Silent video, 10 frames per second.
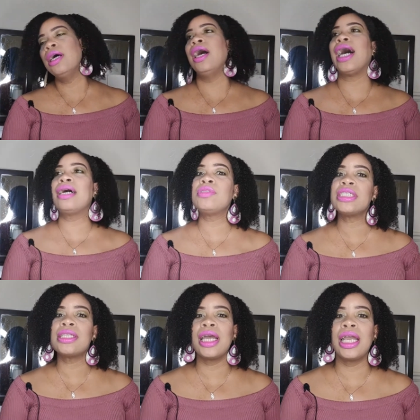I'm
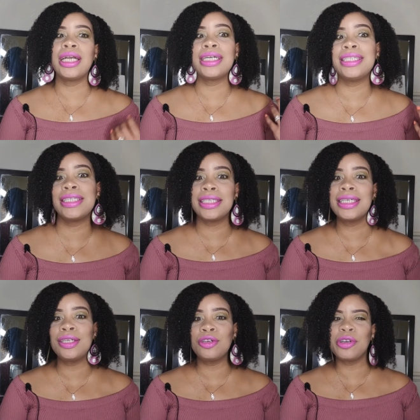just saying
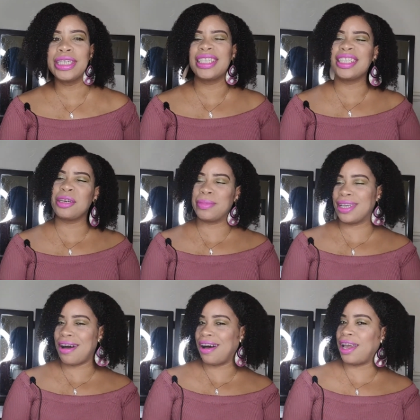consider it
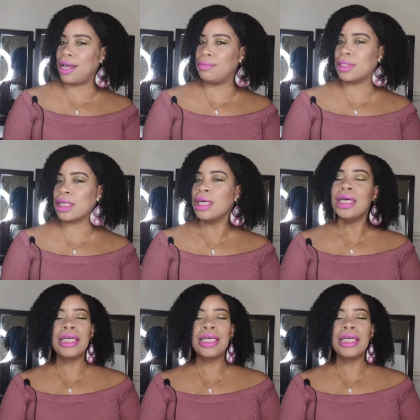sometimes.